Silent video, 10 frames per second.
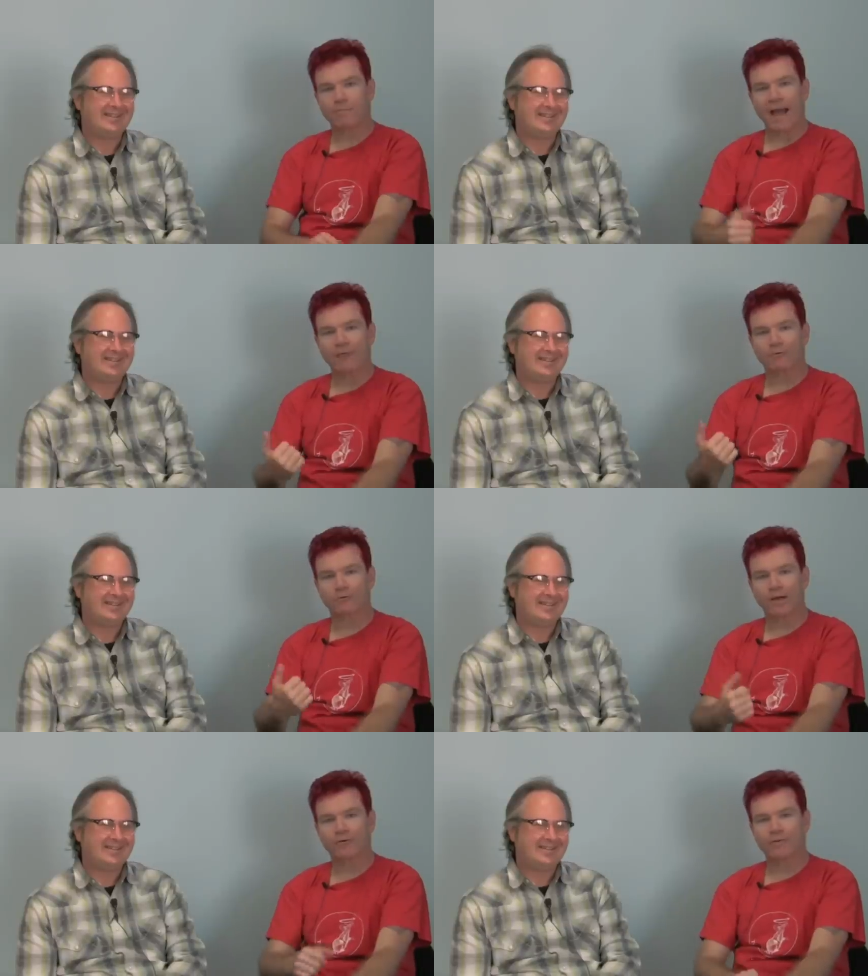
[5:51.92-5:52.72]
Speaker 1: we're back
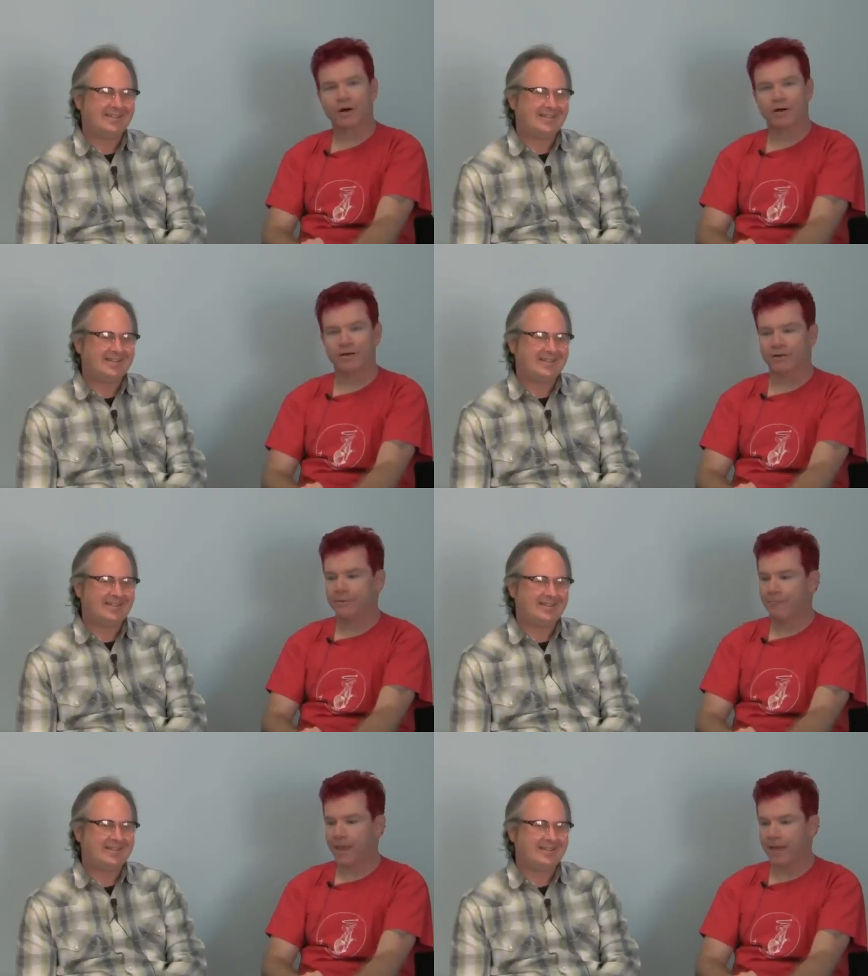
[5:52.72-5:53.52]
with Gregory
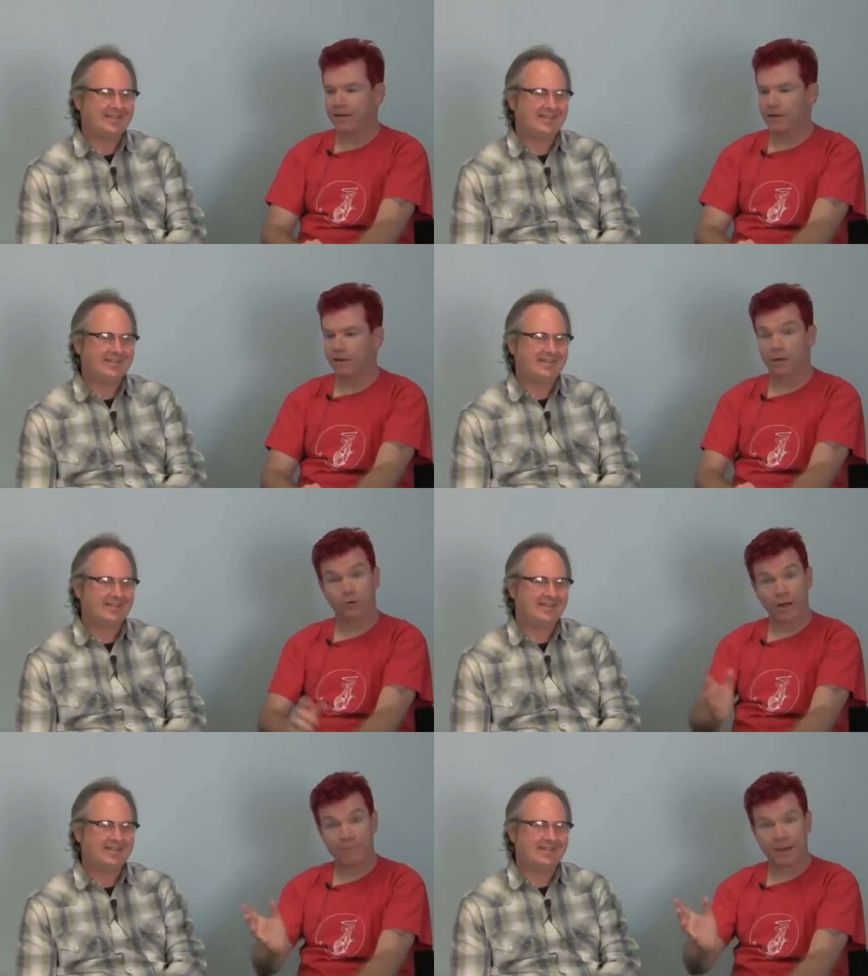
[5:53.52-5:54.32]
Martin and uh, a
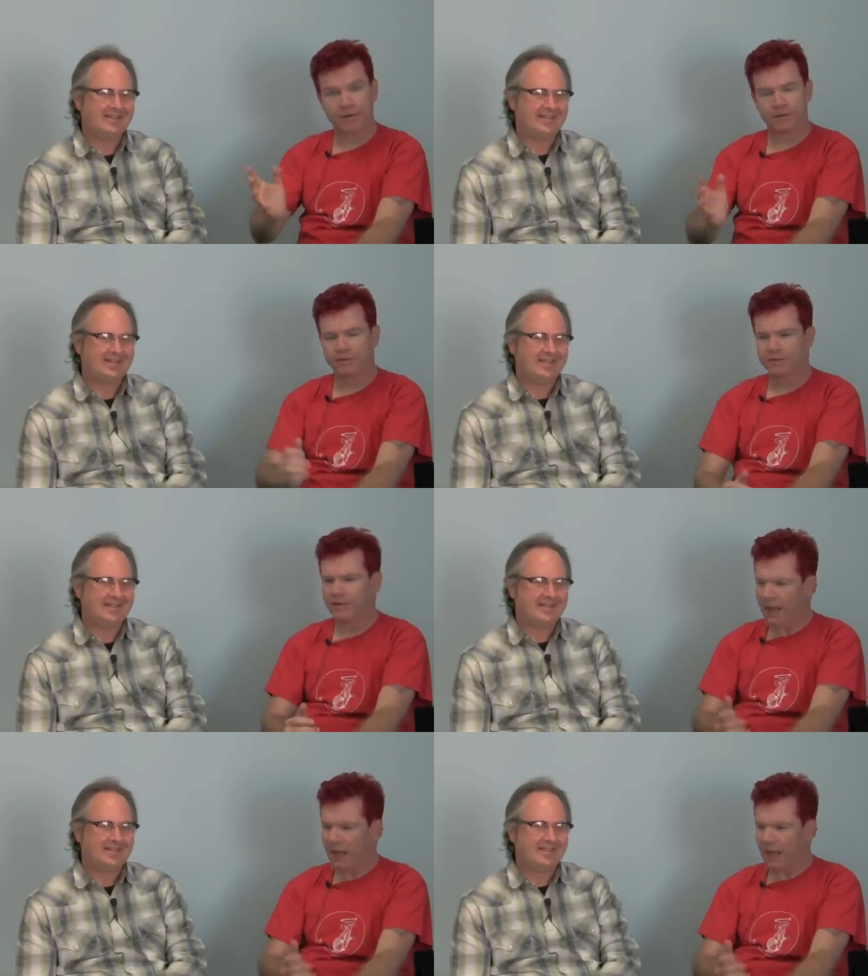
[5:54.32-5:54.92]
great painter.